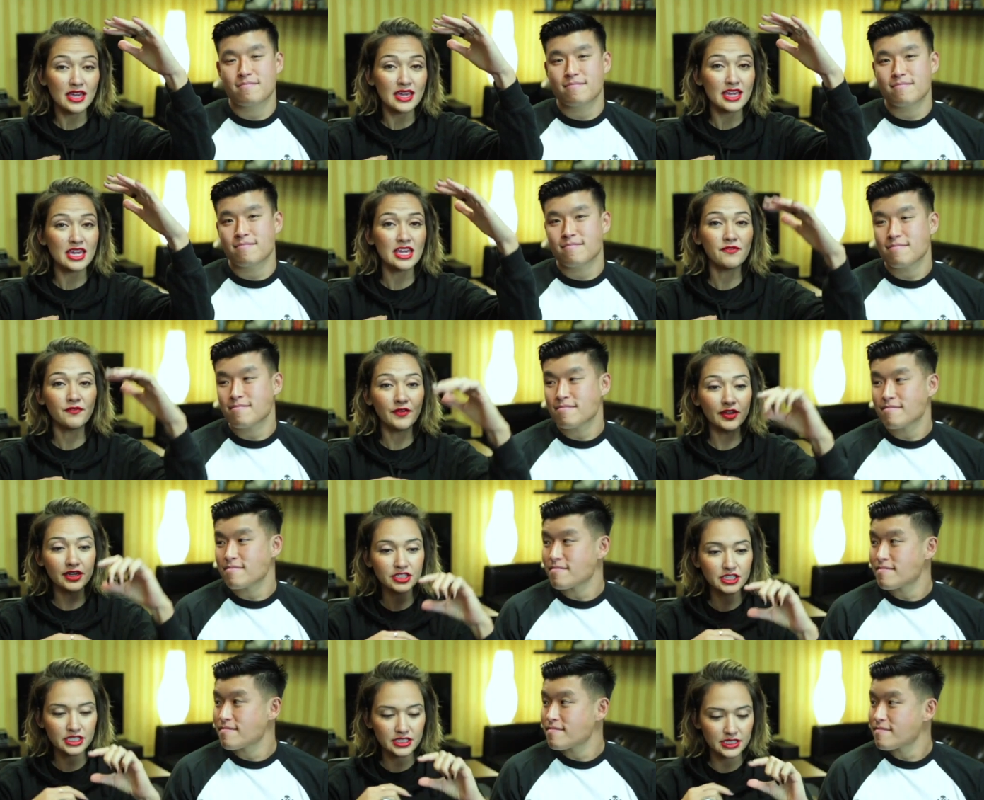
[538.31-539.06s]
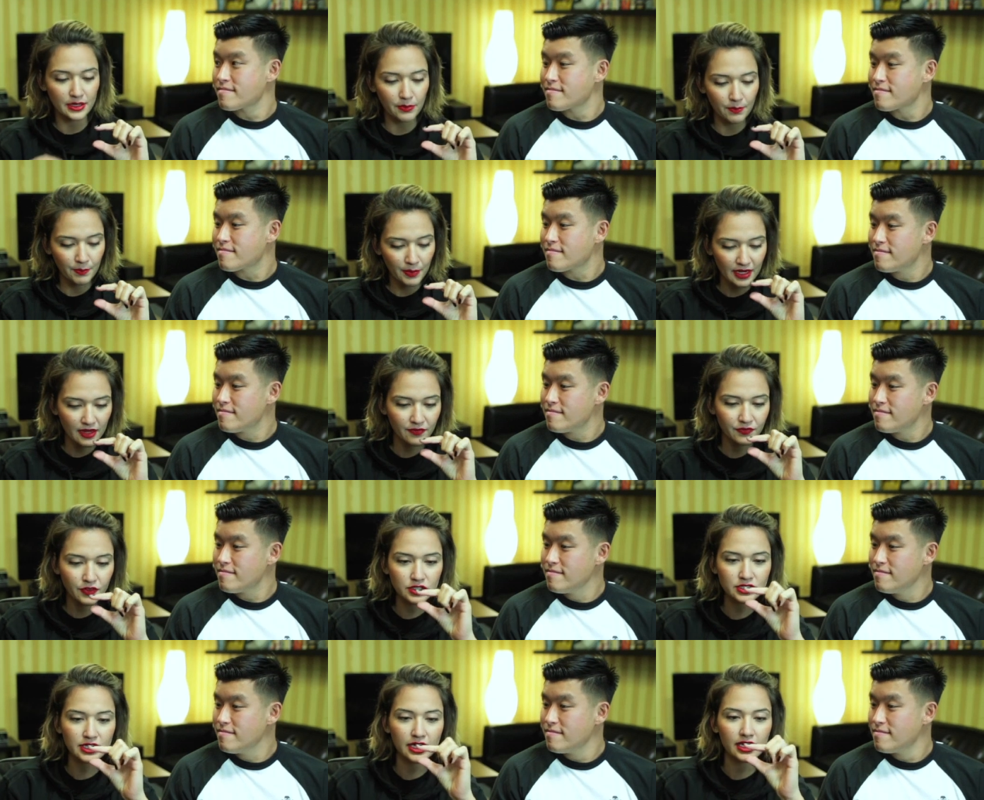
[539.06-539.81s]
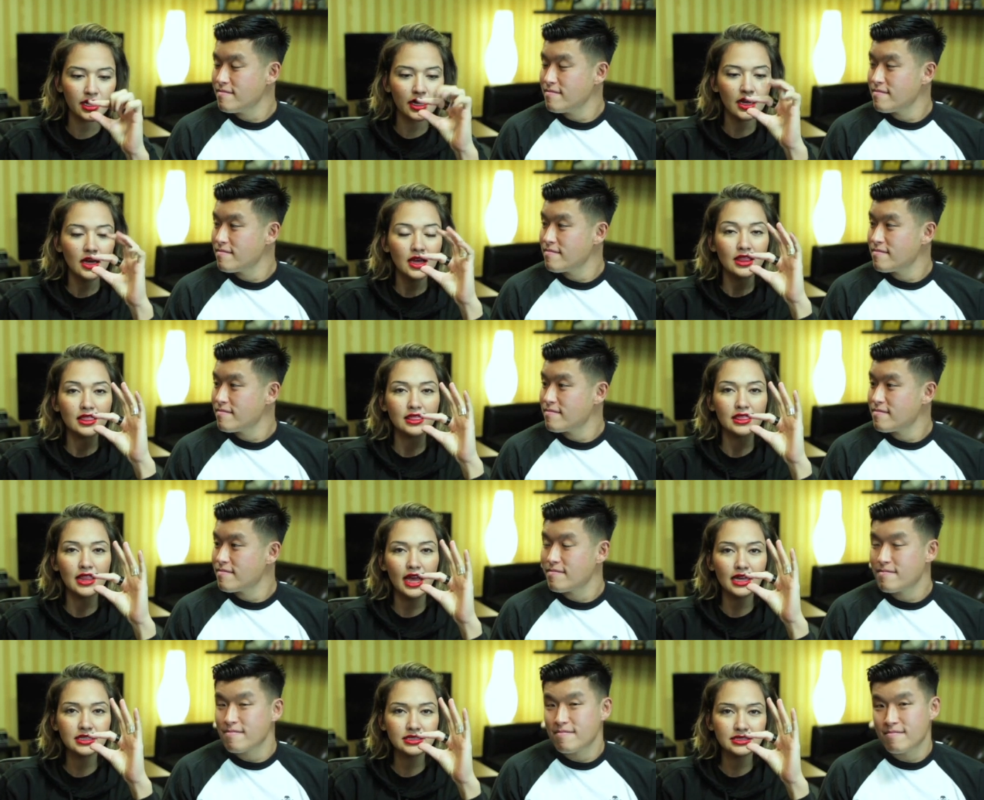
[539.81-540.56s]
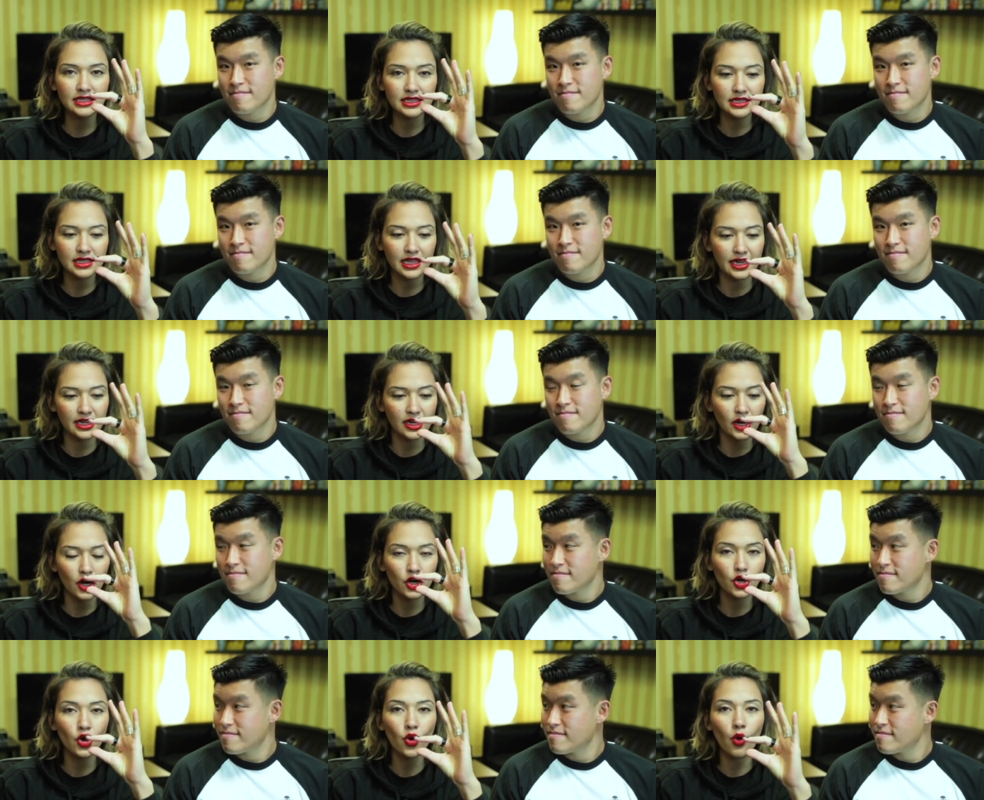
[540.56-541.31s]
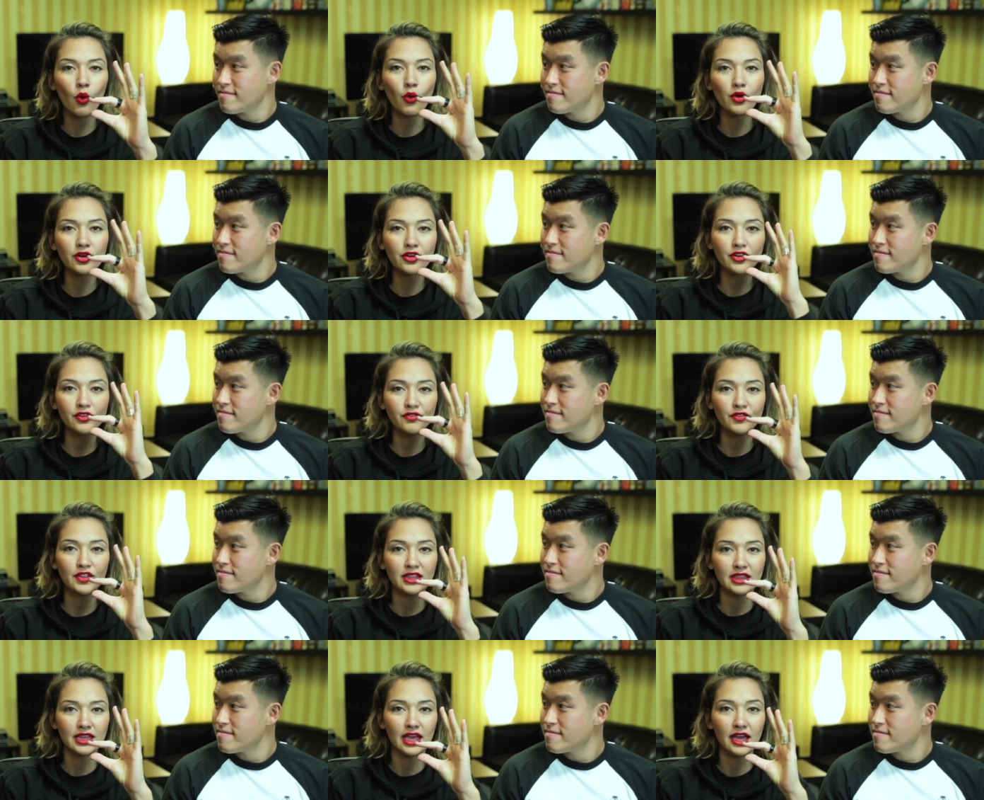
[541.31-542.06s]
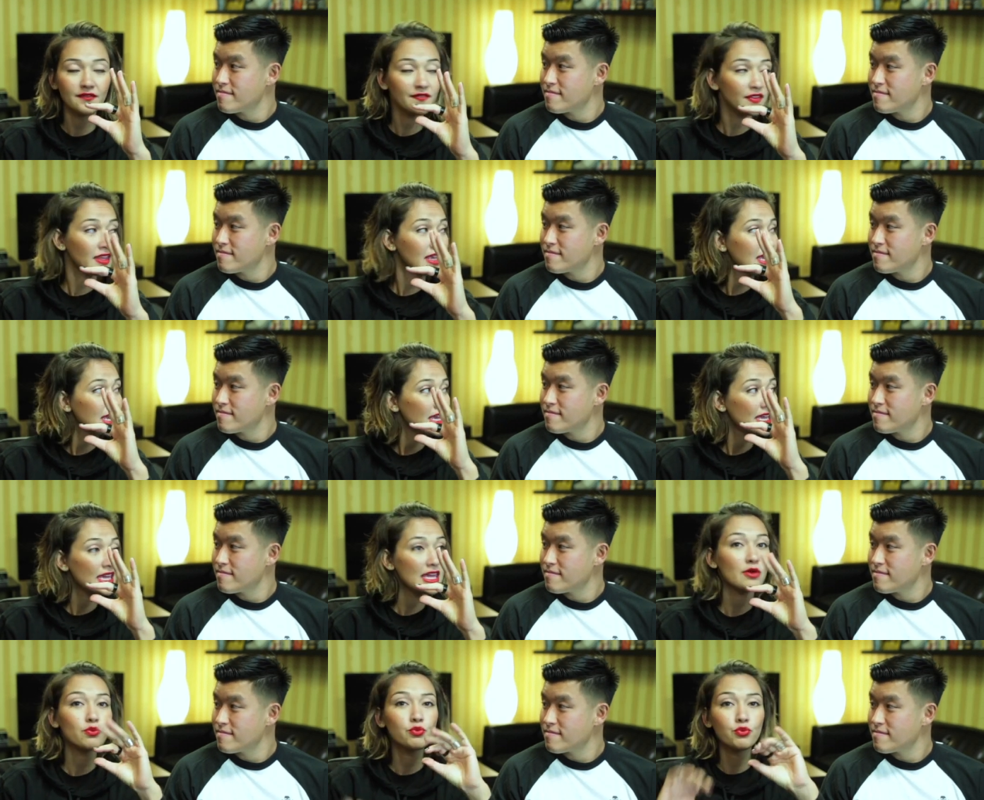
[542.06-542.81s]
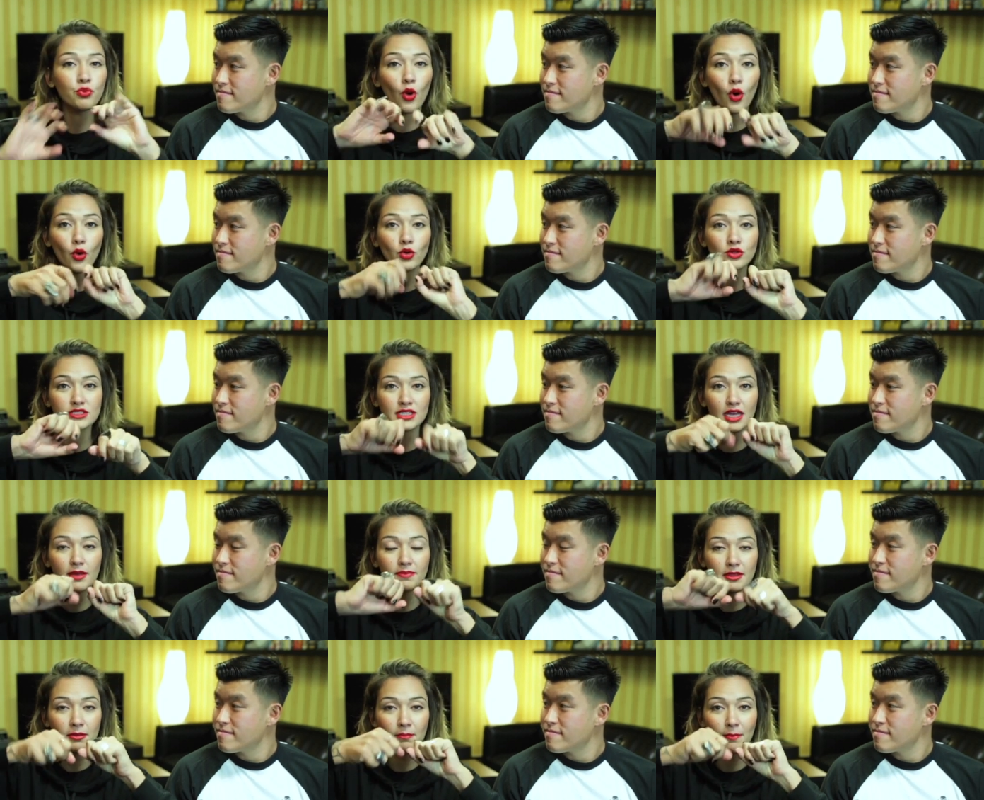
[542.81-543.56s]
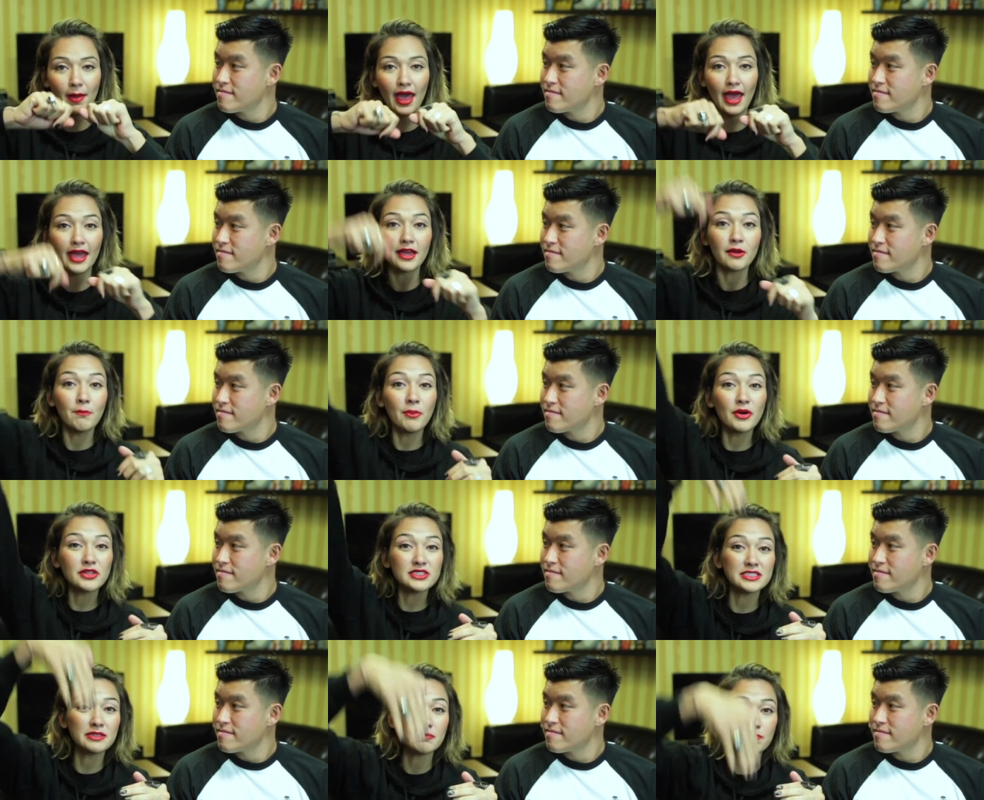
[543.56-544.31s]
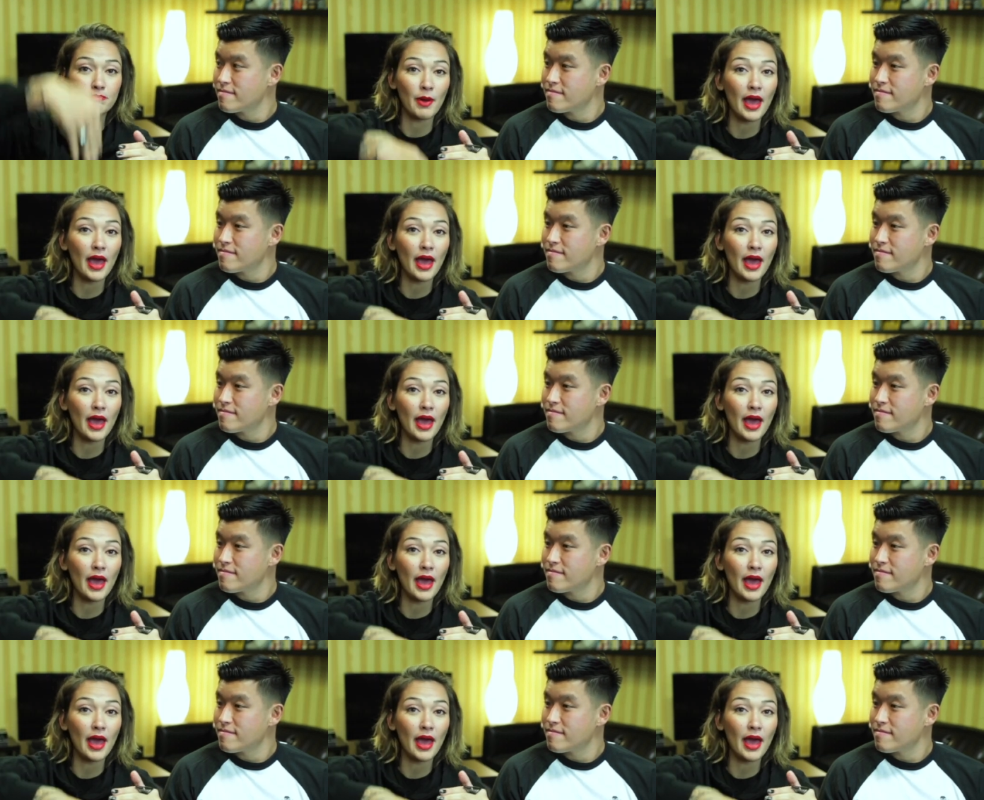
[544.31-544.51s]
Speaker 1: He finishes it, but if there's like less than like a quarter of it left, he rolls up the bag, puts it